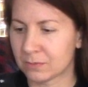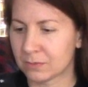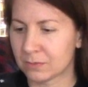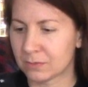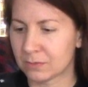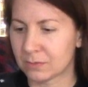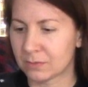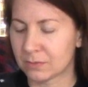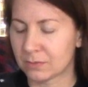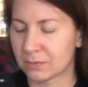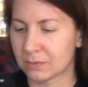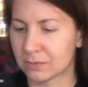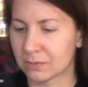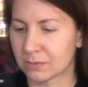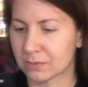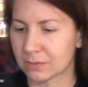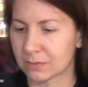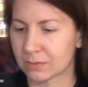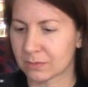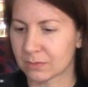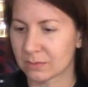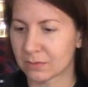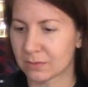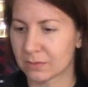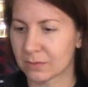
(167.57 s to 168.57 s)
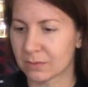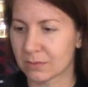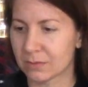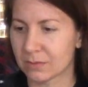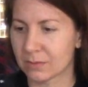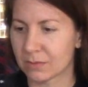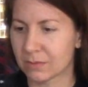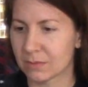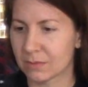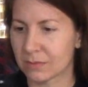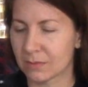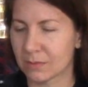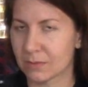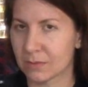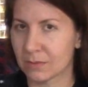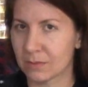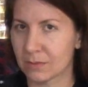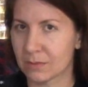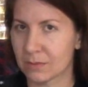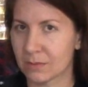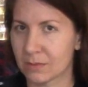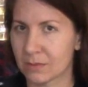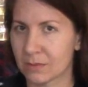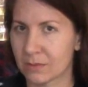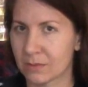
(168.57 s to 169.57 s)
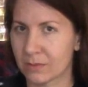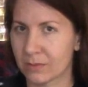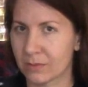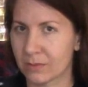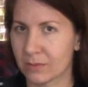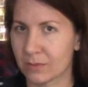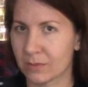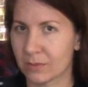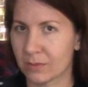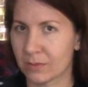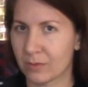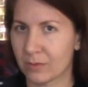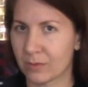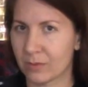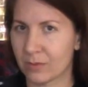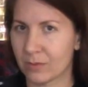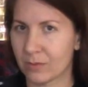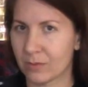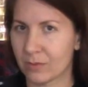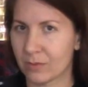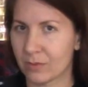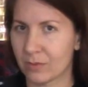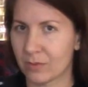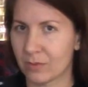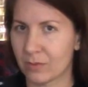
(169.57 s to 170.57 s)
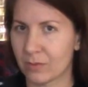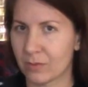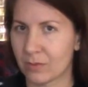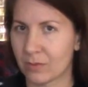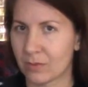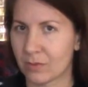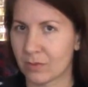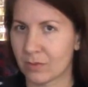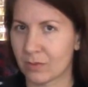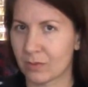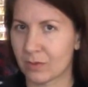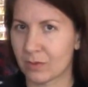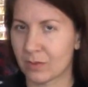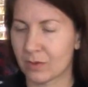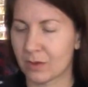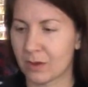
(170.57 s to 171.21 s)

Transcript: The person shown says nothing.